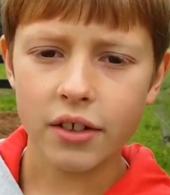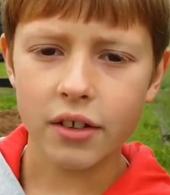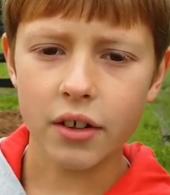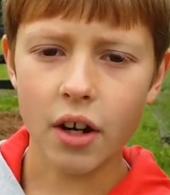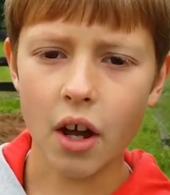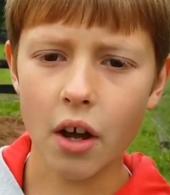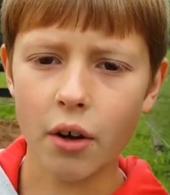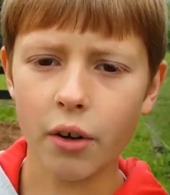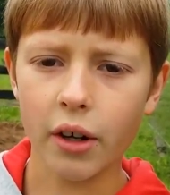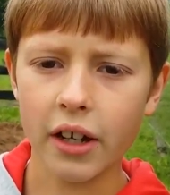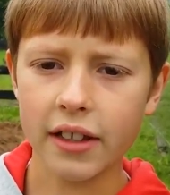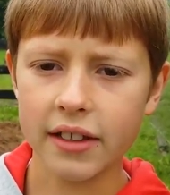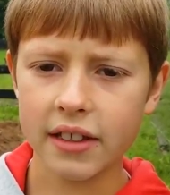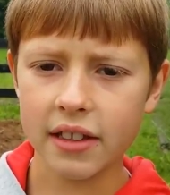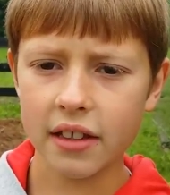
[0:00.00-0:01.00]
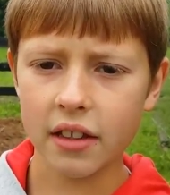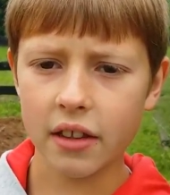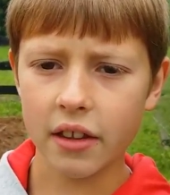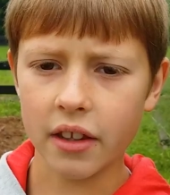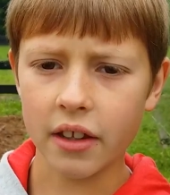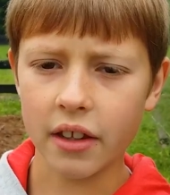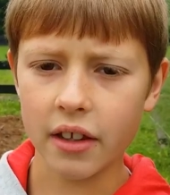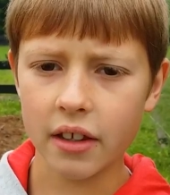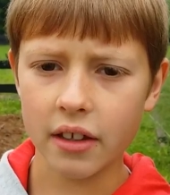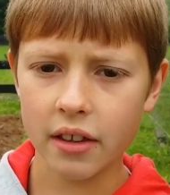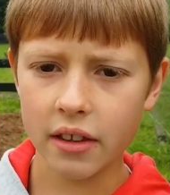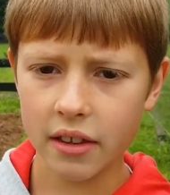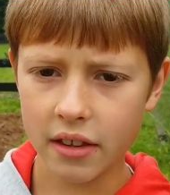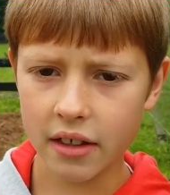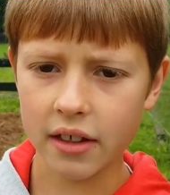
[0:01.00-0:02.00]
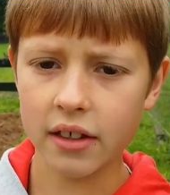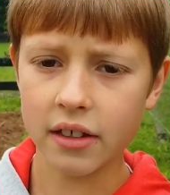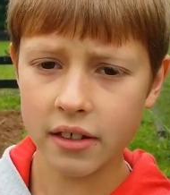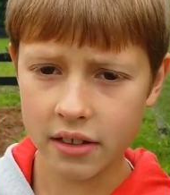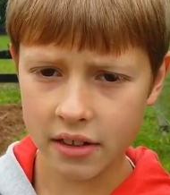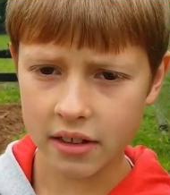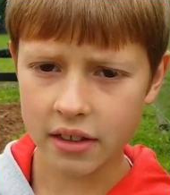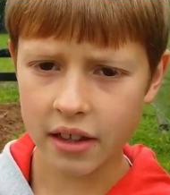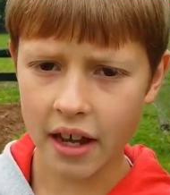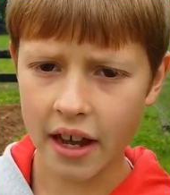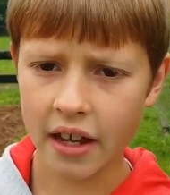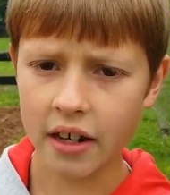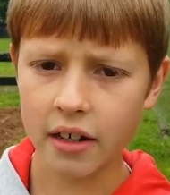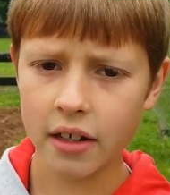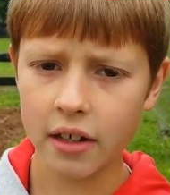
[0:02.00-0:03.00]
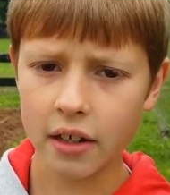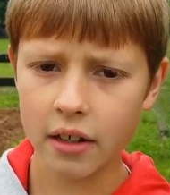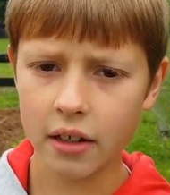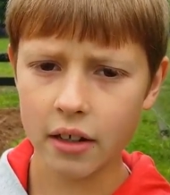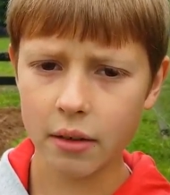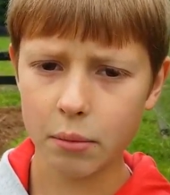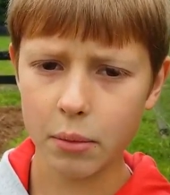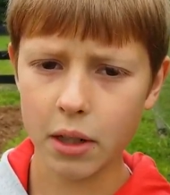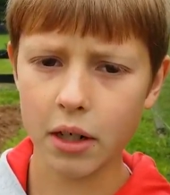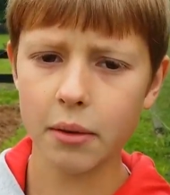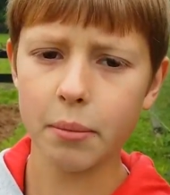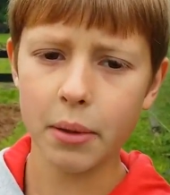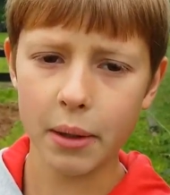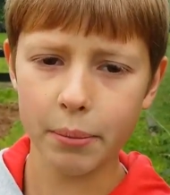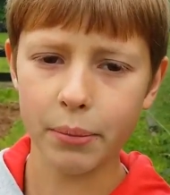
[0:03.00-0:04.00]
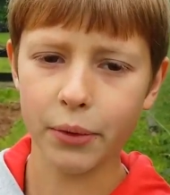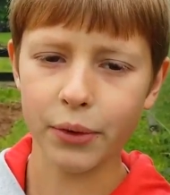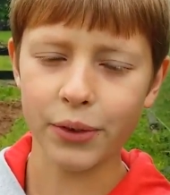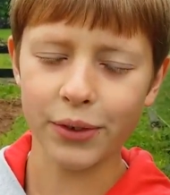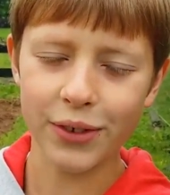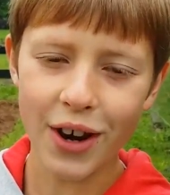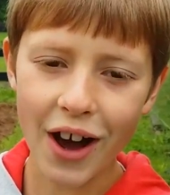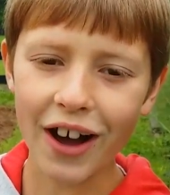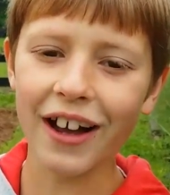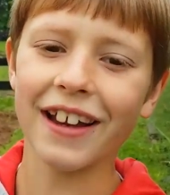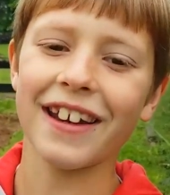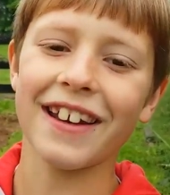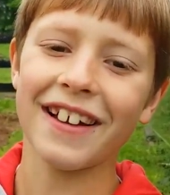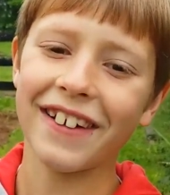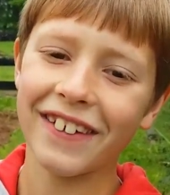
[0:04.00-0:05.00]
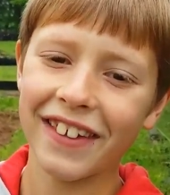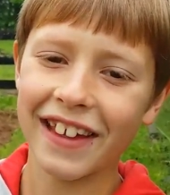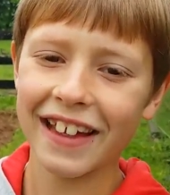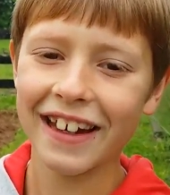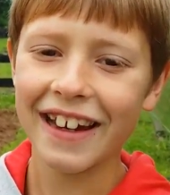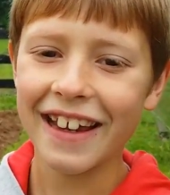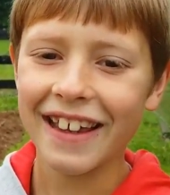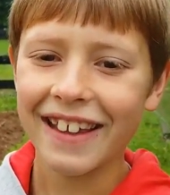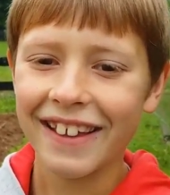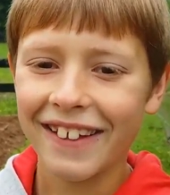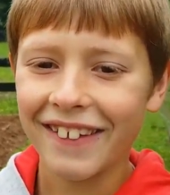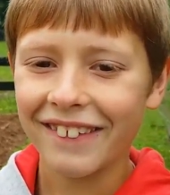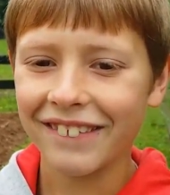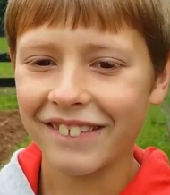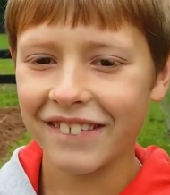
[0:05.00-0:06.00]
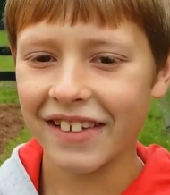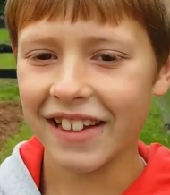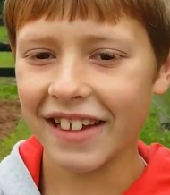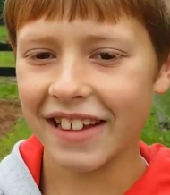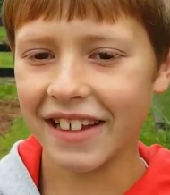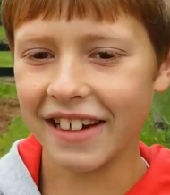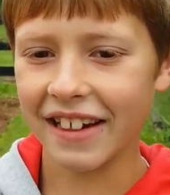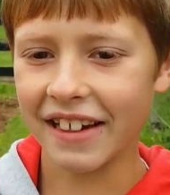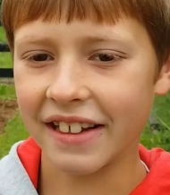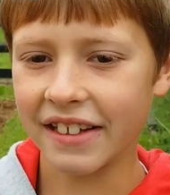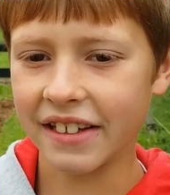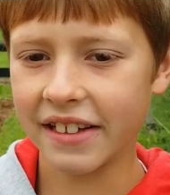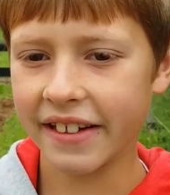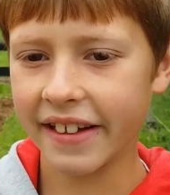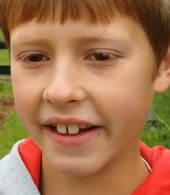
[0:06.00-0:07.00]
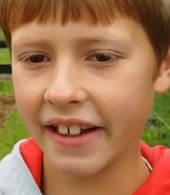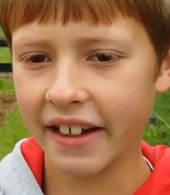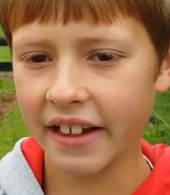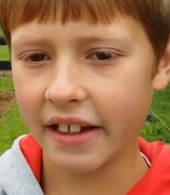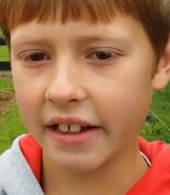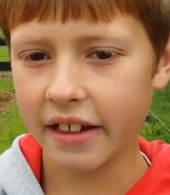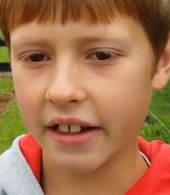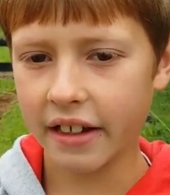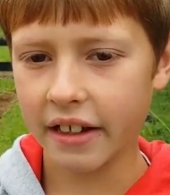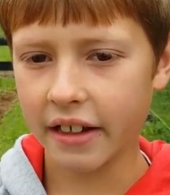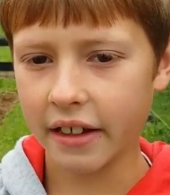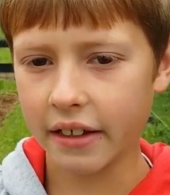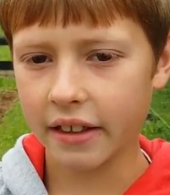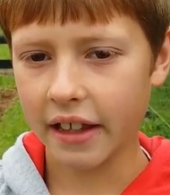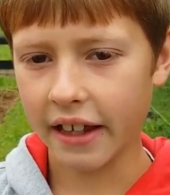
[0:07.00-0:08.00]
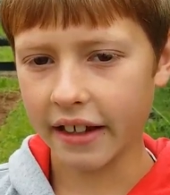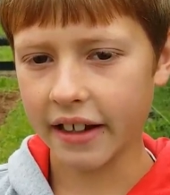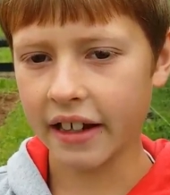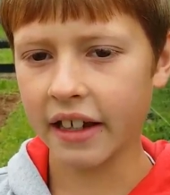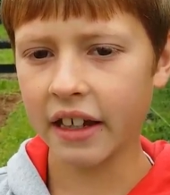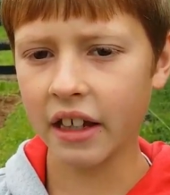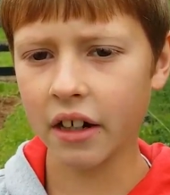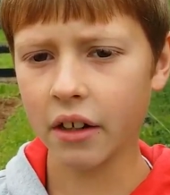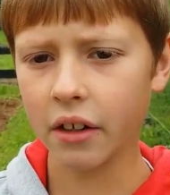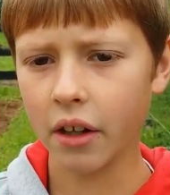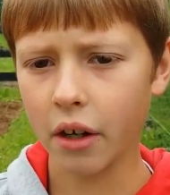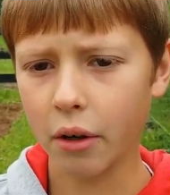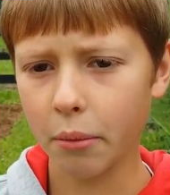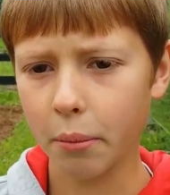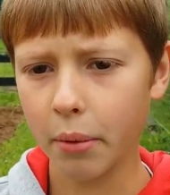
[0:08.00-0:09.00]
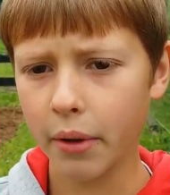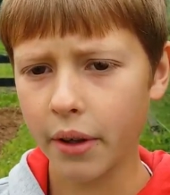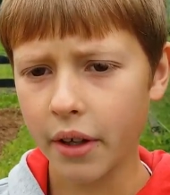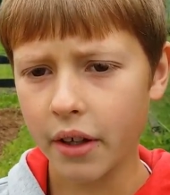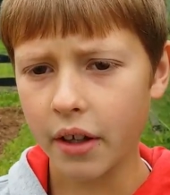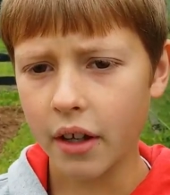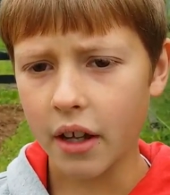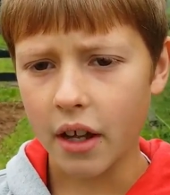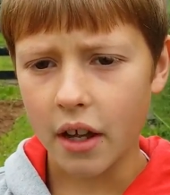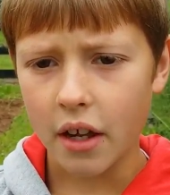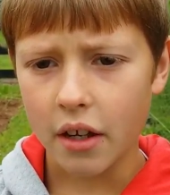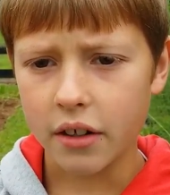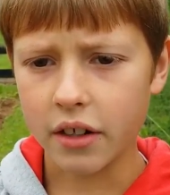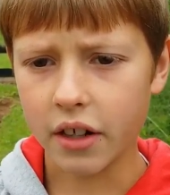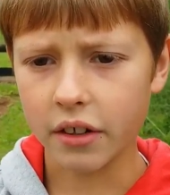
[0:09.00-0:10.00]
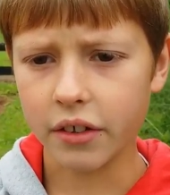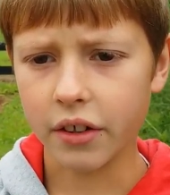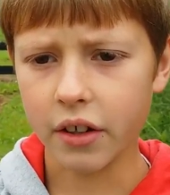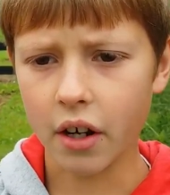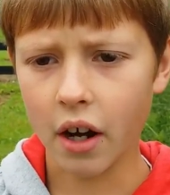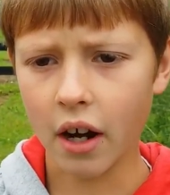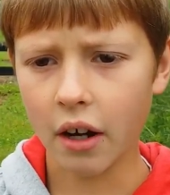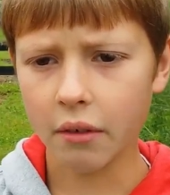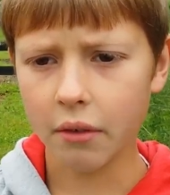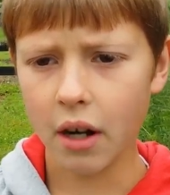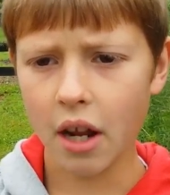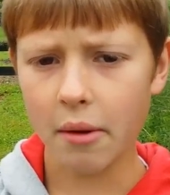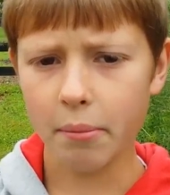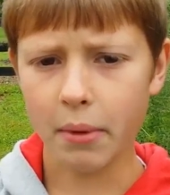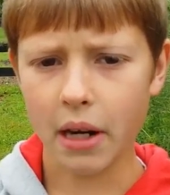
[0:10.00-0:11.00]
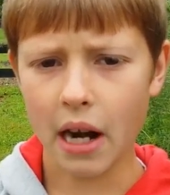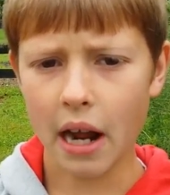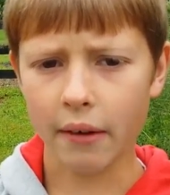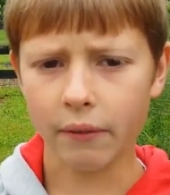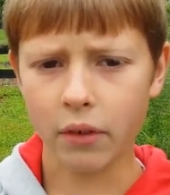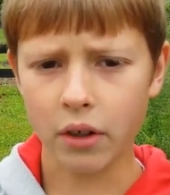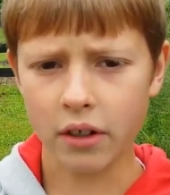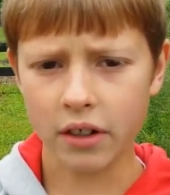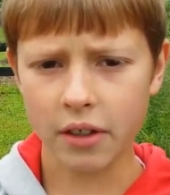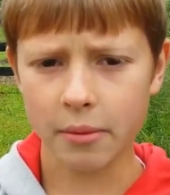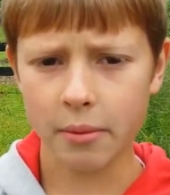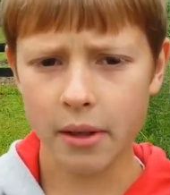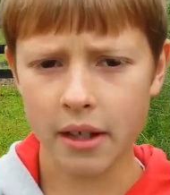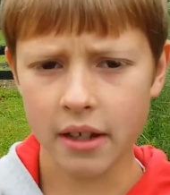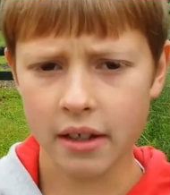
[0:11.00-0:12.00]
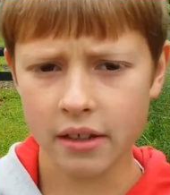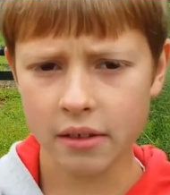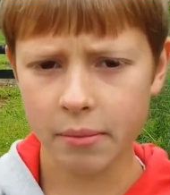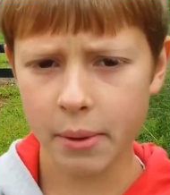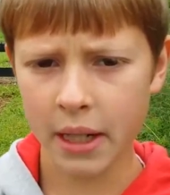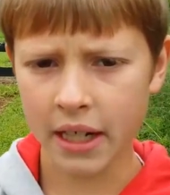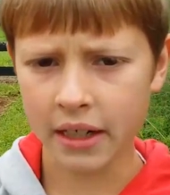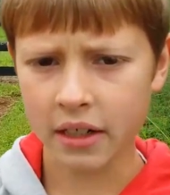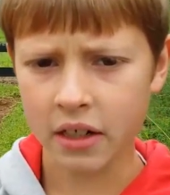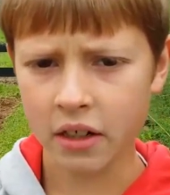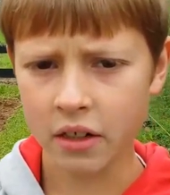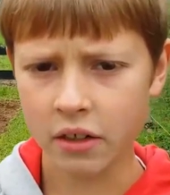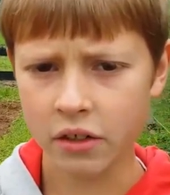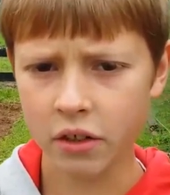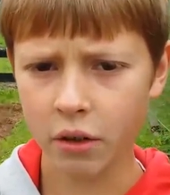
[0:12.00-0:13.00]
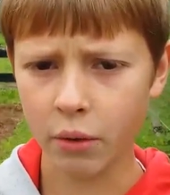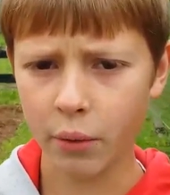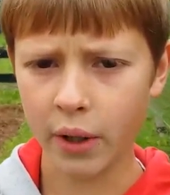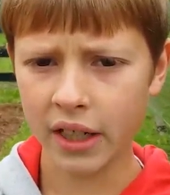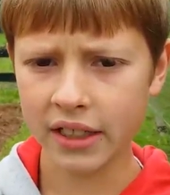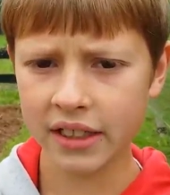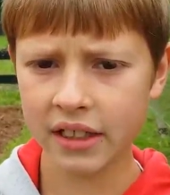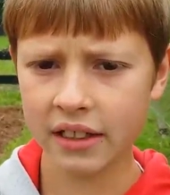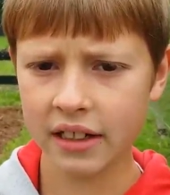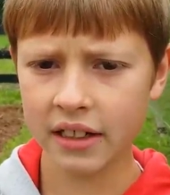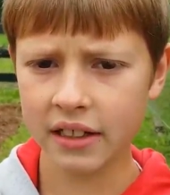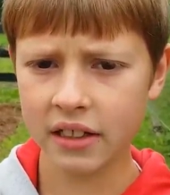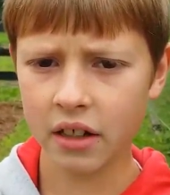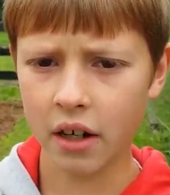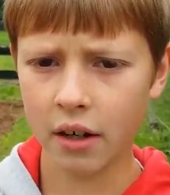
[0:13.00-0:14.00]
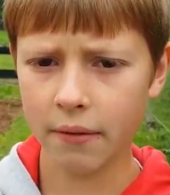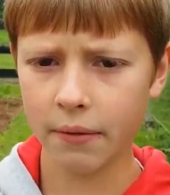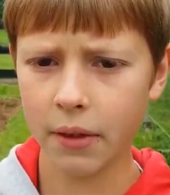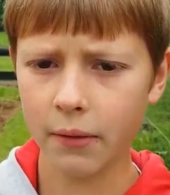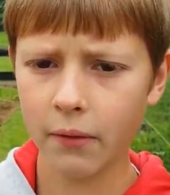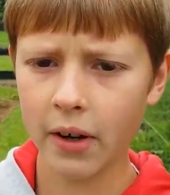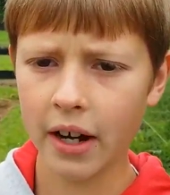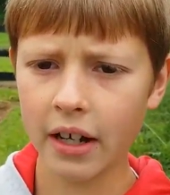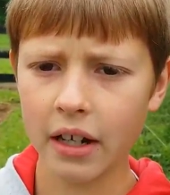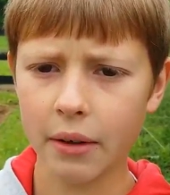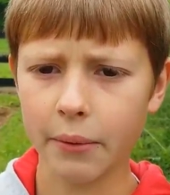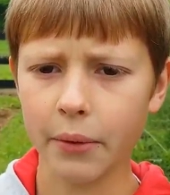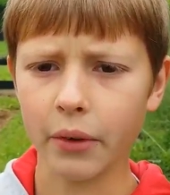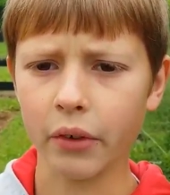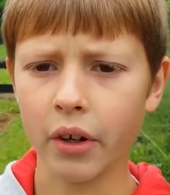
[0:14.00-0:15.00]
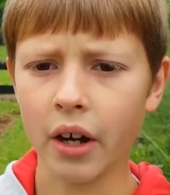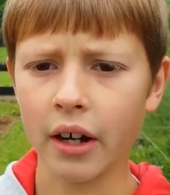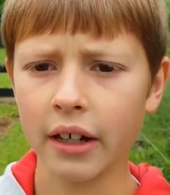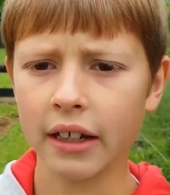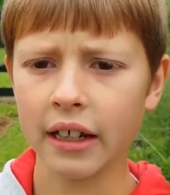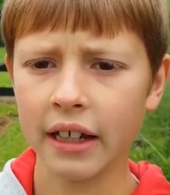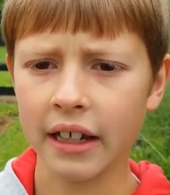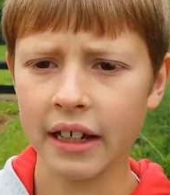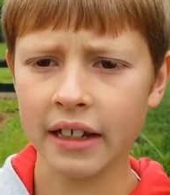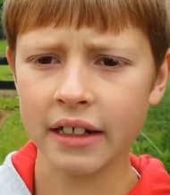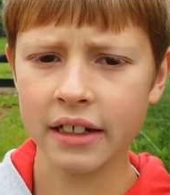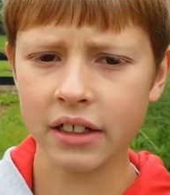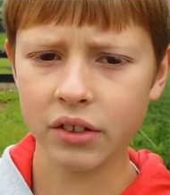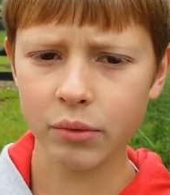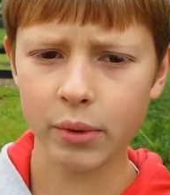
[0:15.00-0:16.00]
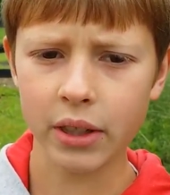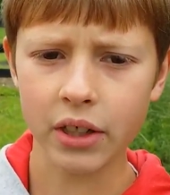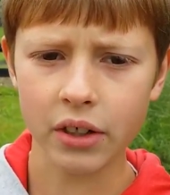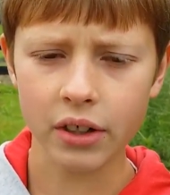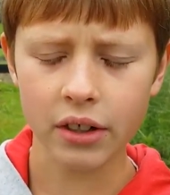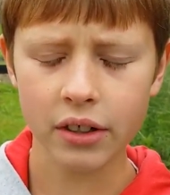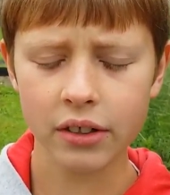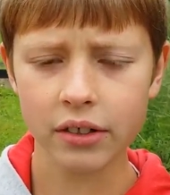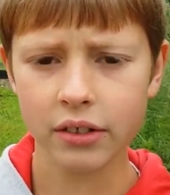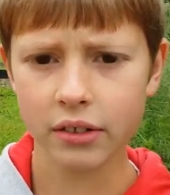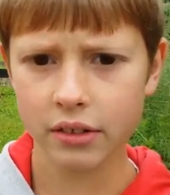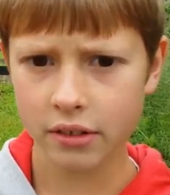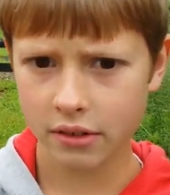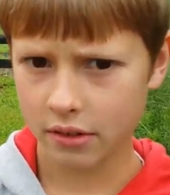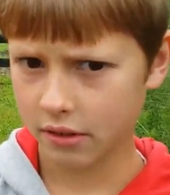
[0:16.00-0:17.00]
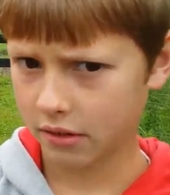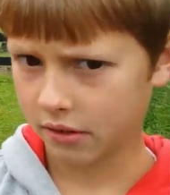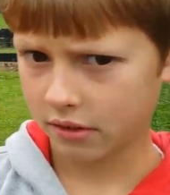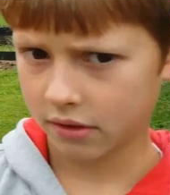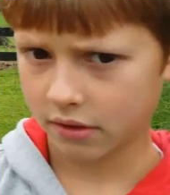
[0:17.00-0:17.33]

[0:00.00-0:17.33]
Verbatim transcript: know it's is that many people do not know that it is that cantaloupe does not ripen after it is picked, so once it's off the vine, it will not get any sweeter. So leaving